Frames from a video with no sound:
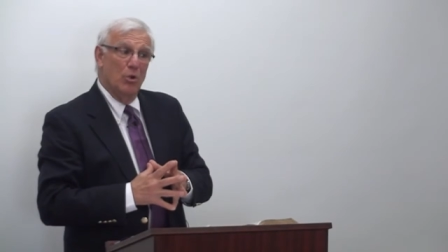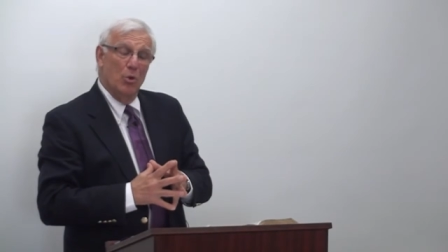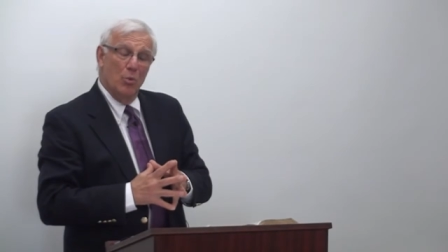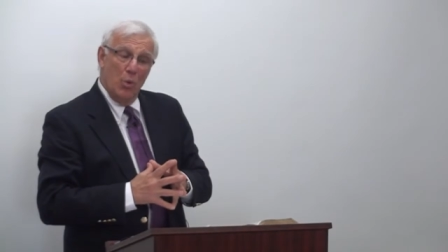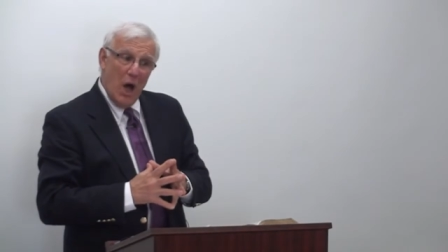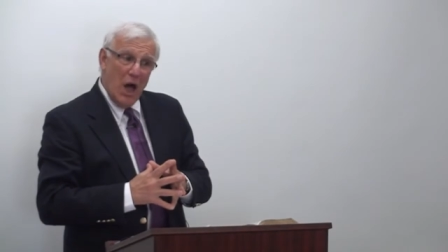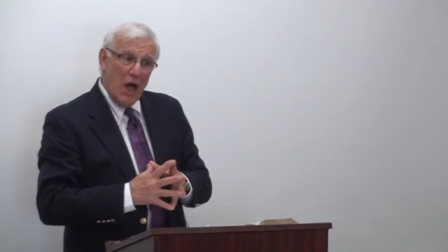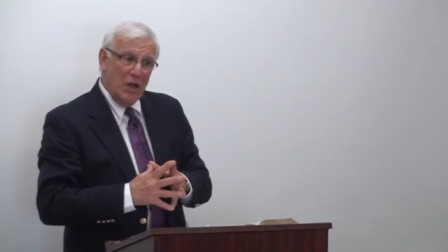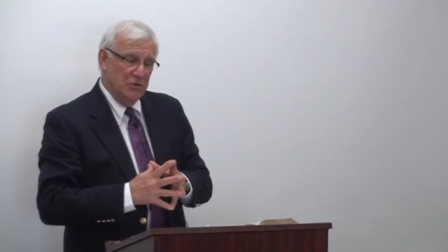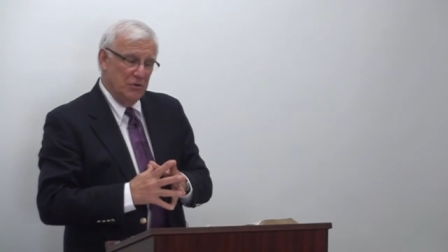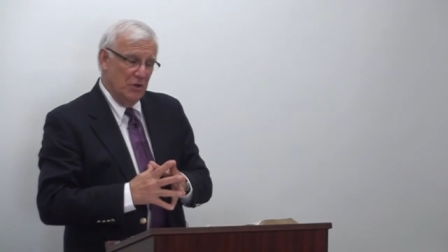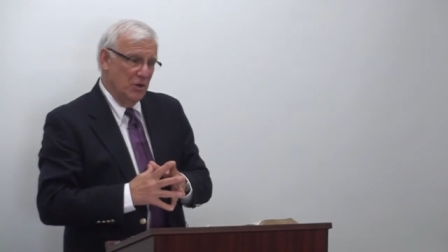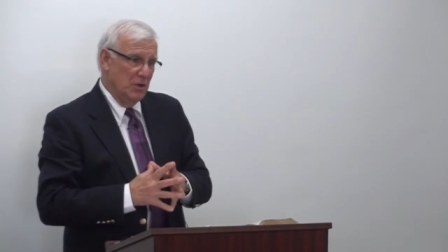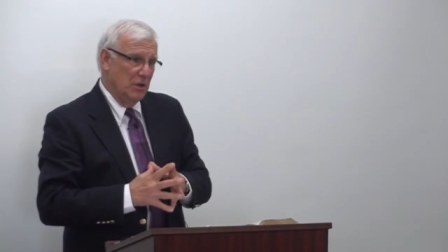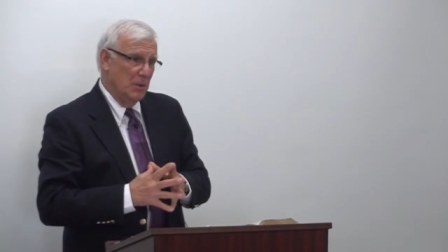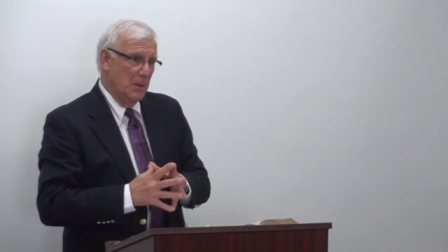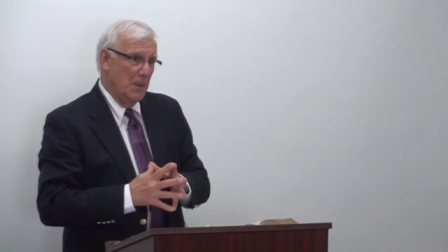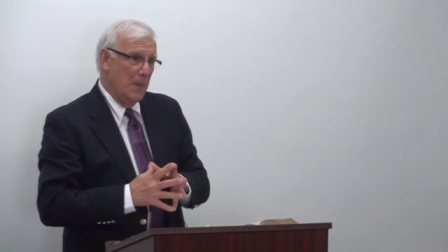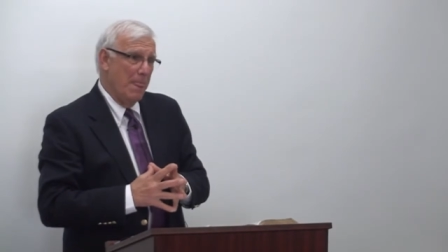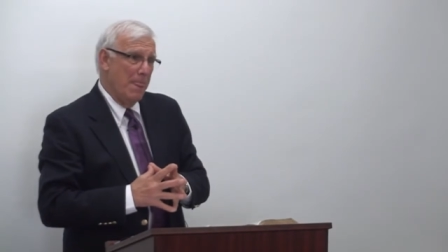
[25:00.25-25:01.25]
Rwanda.
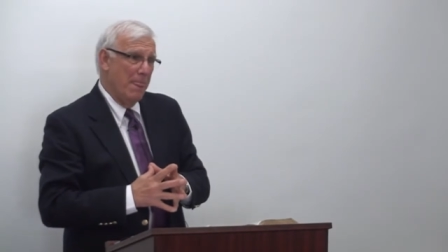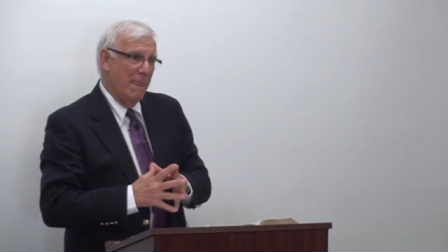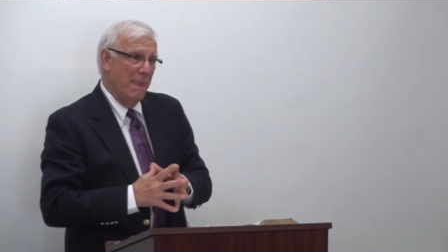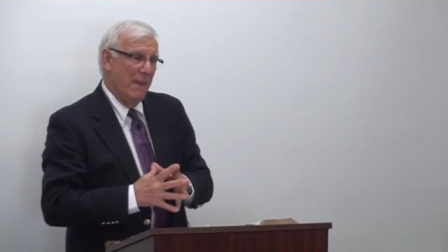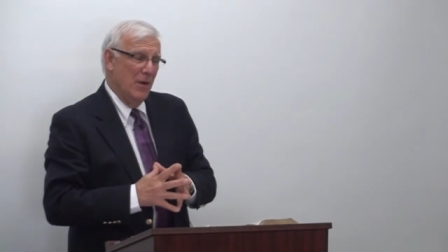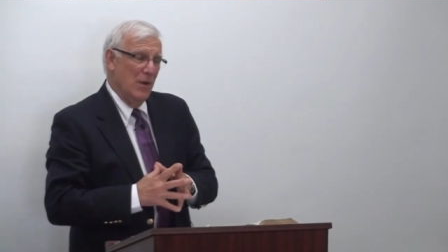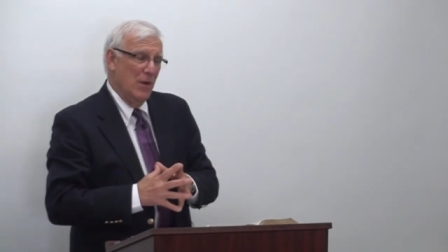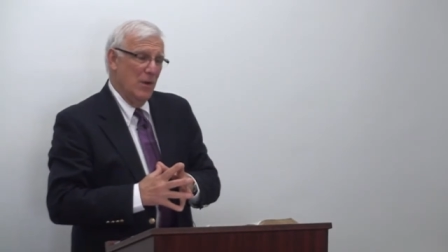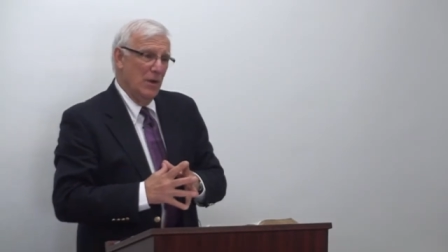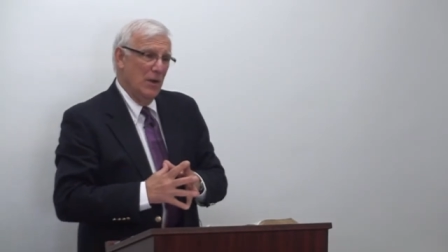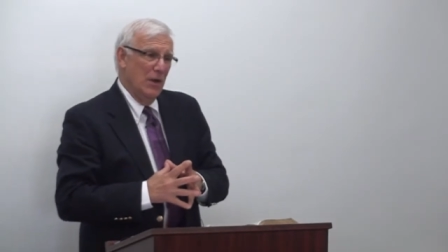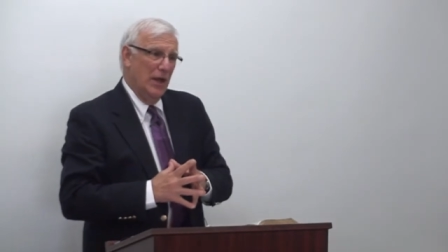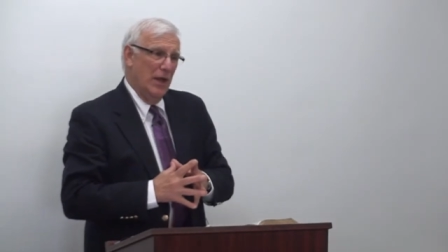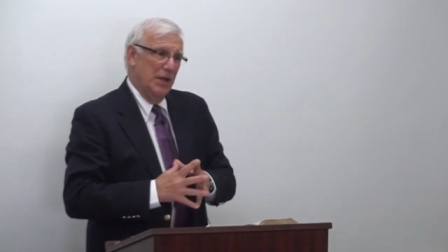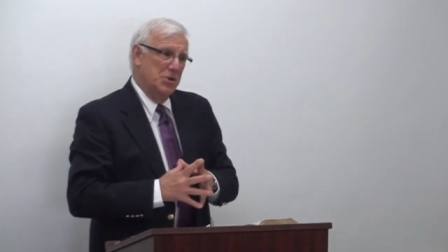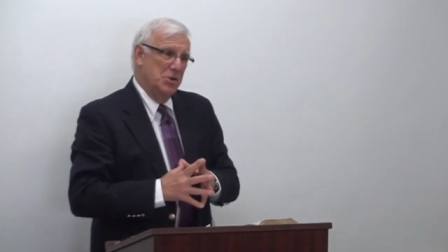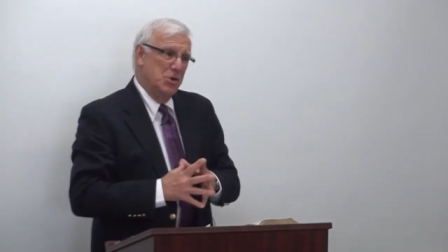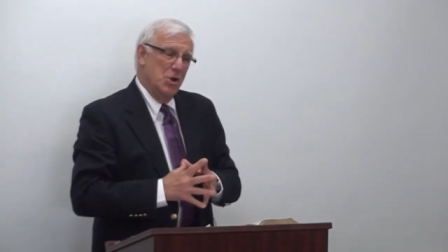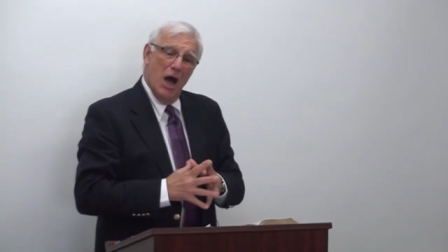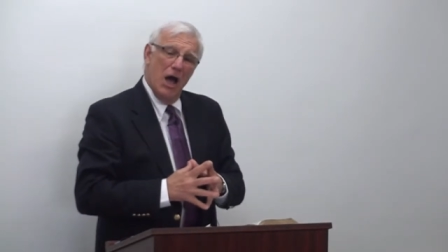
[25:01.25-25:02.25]

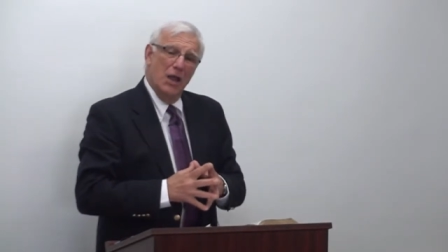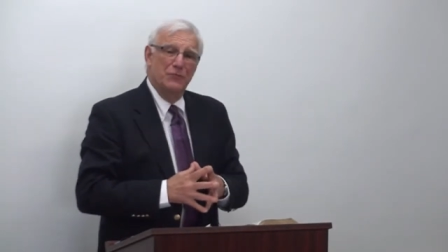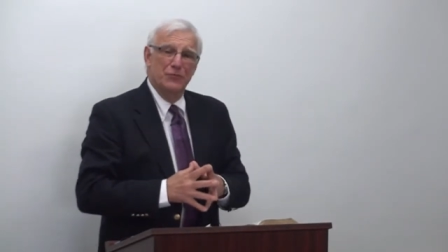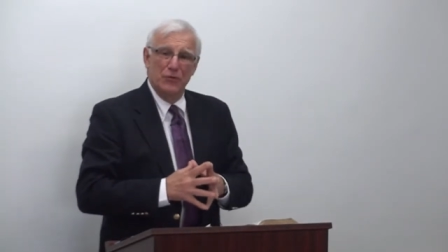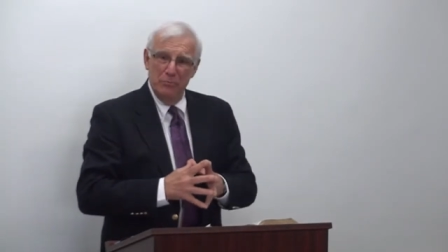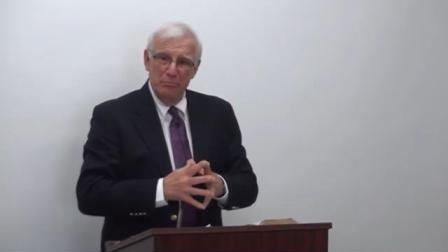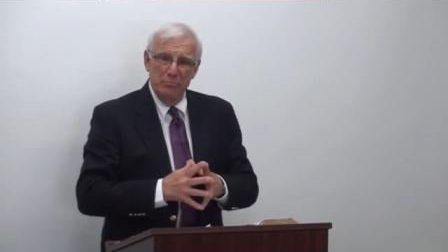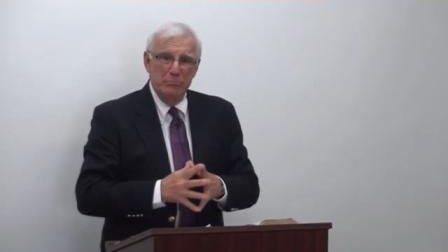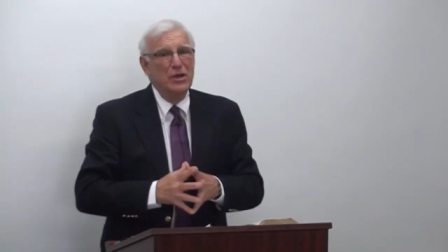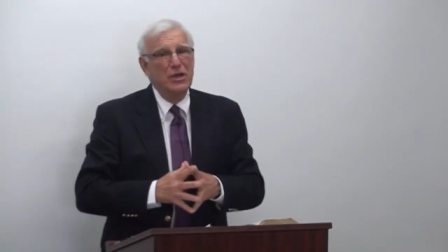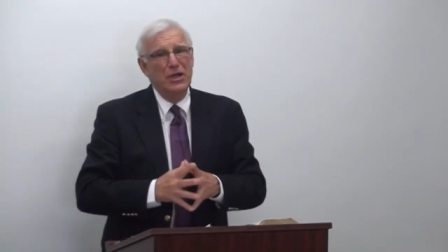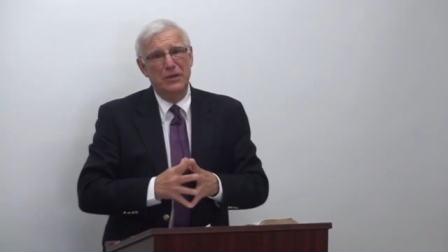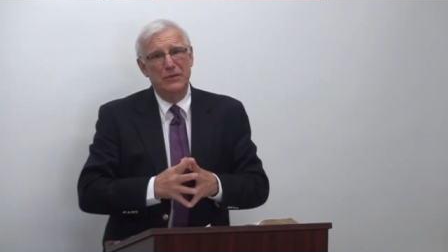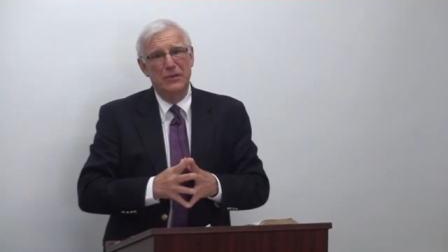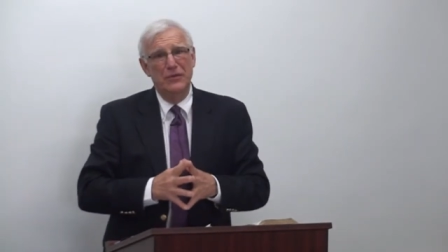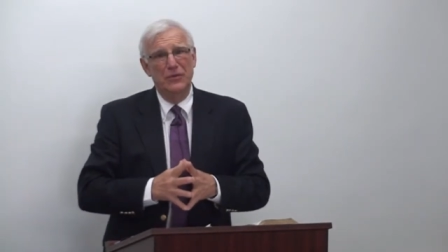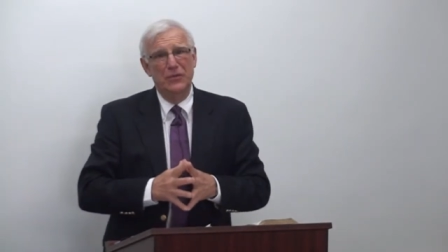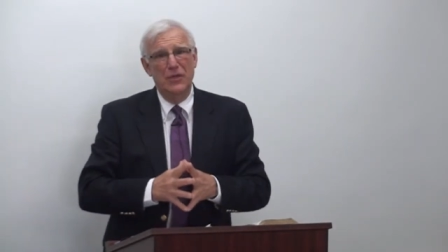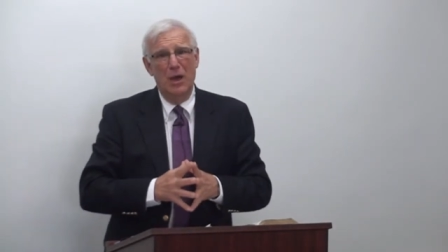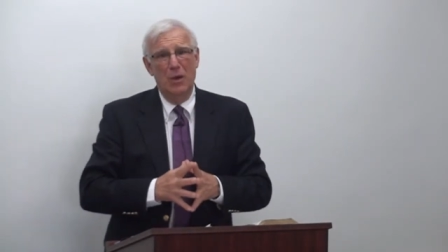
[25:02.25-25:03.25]
And God forbid
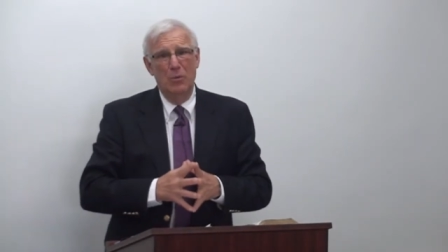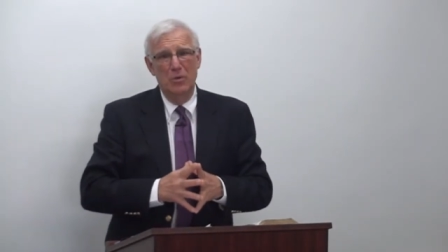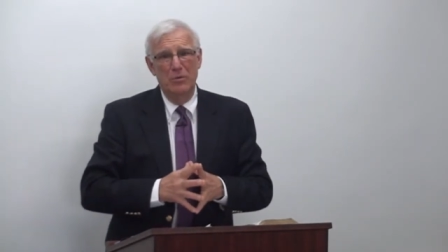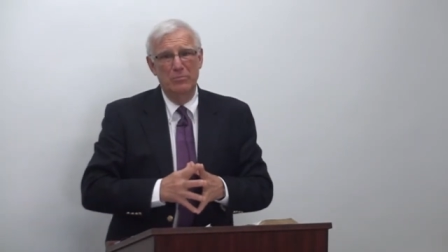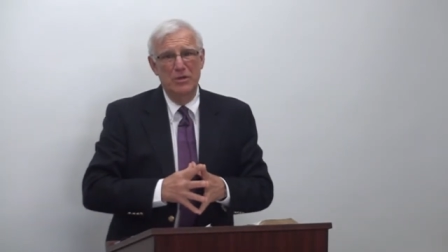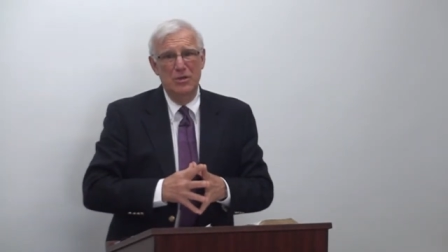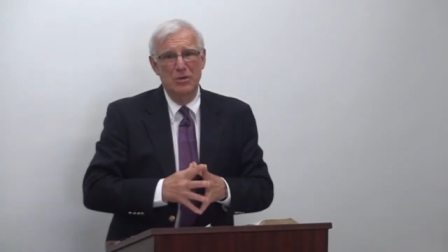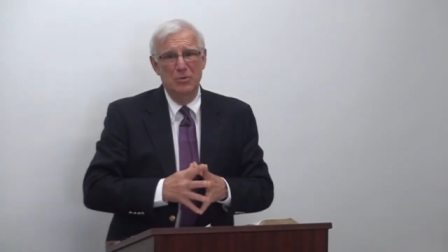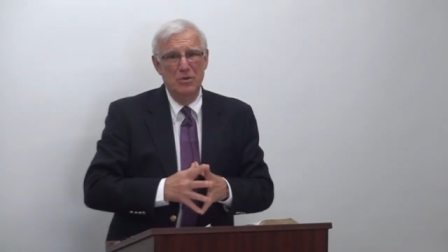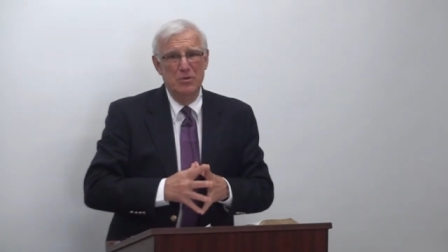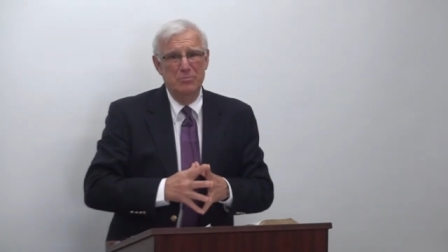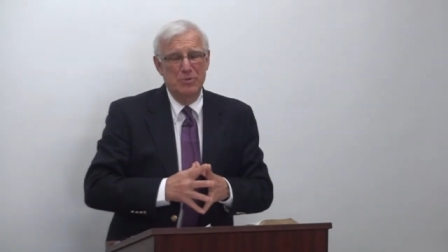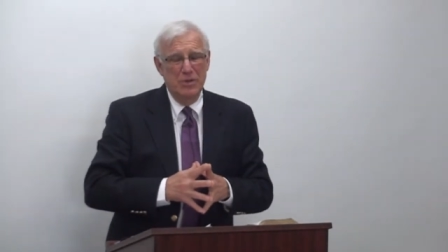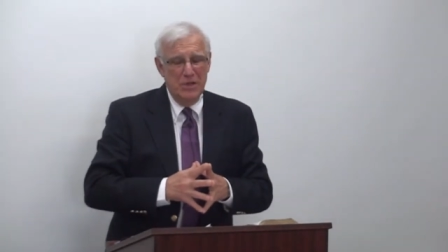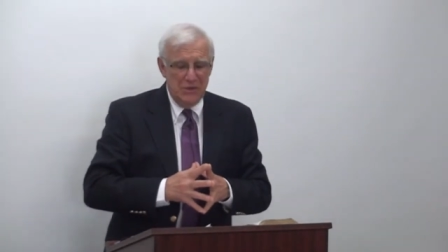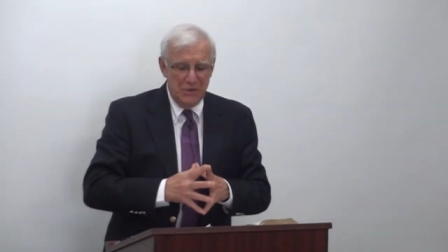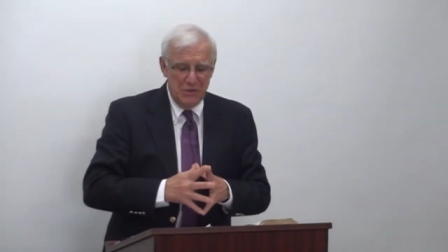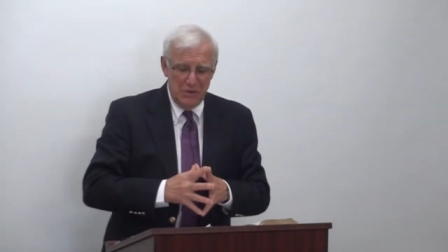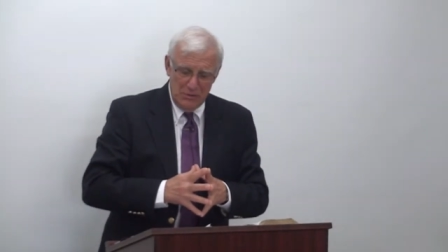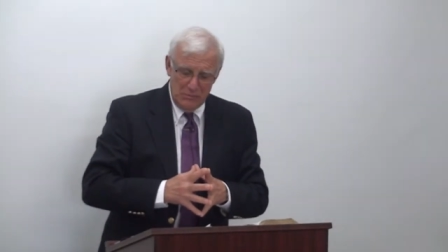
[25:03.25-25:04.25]
that that would be
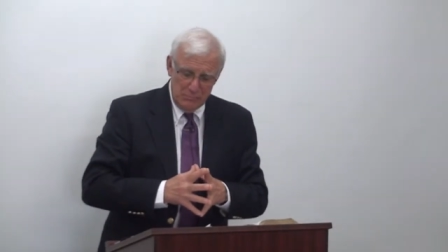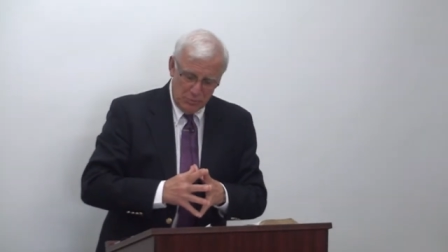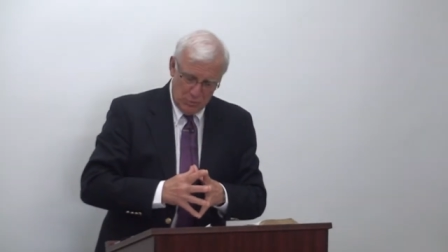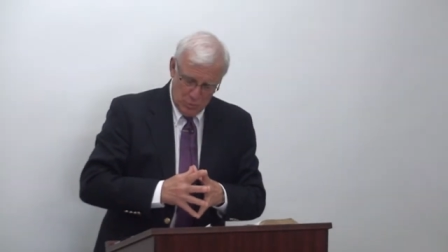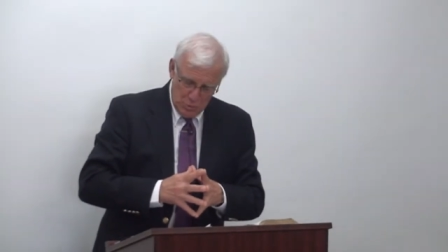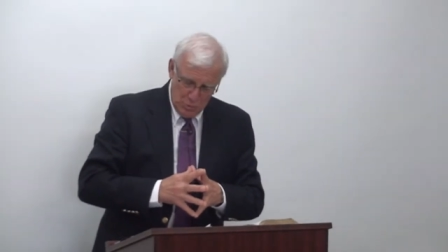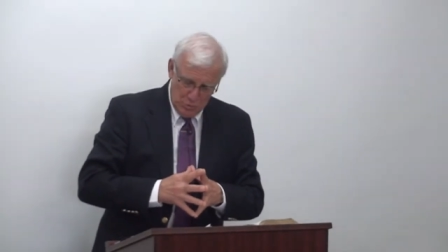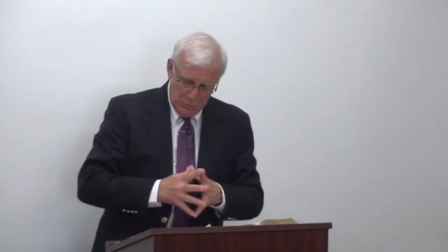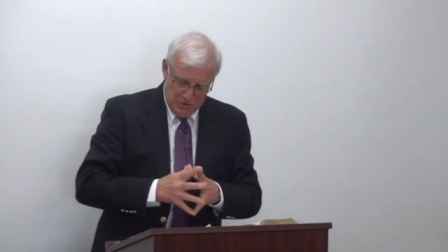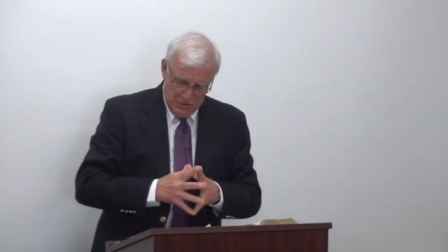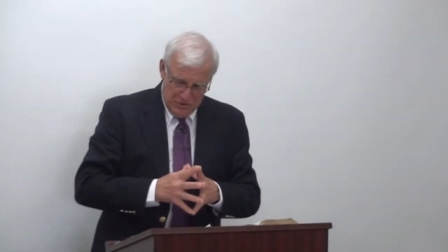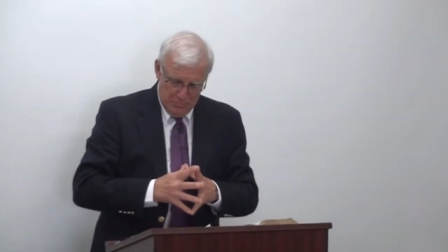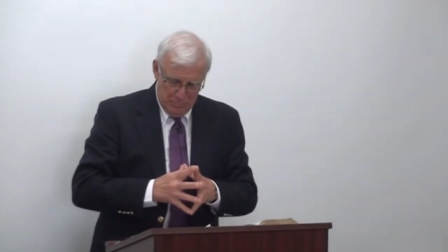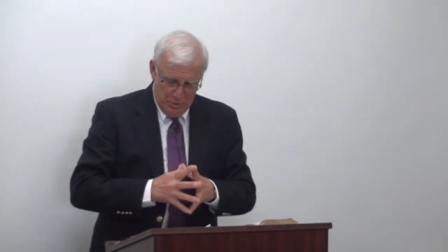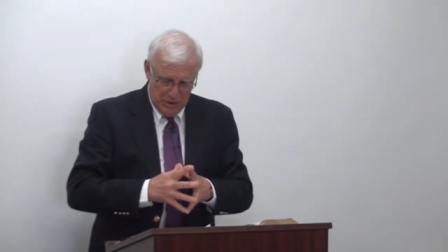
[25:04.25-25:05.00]
repeated in Burundi.